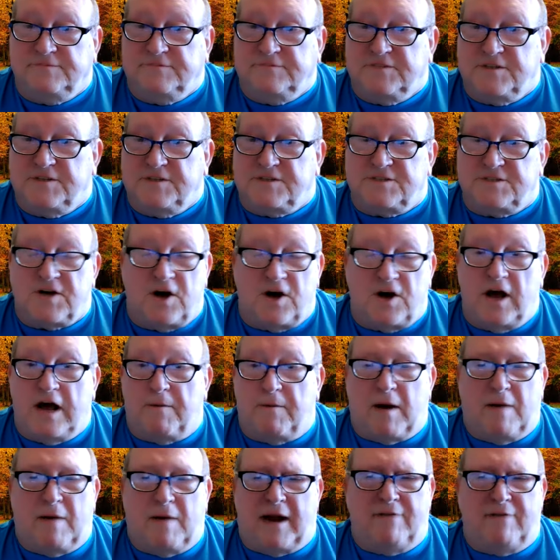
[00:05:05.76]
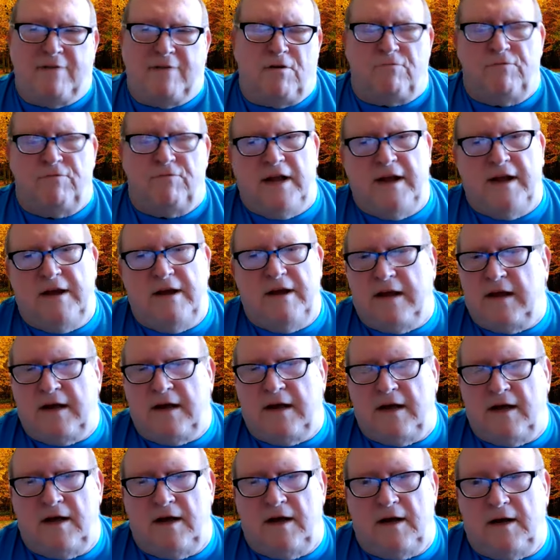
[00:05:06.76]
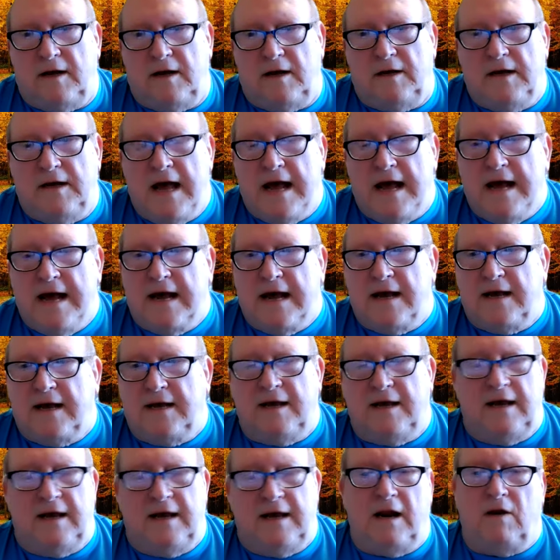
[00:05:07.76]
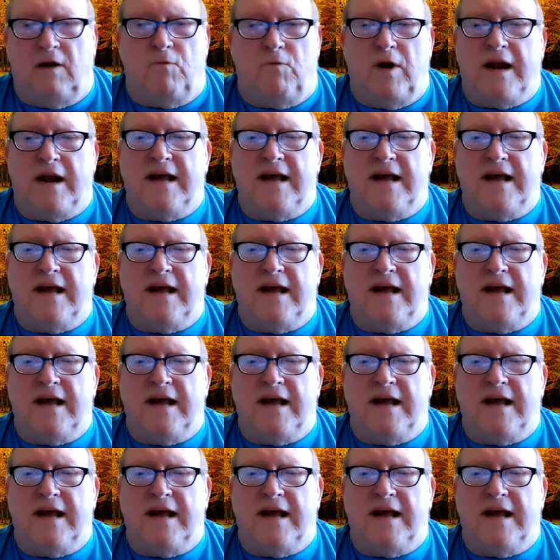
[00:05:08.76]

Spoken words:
so, but I don't really want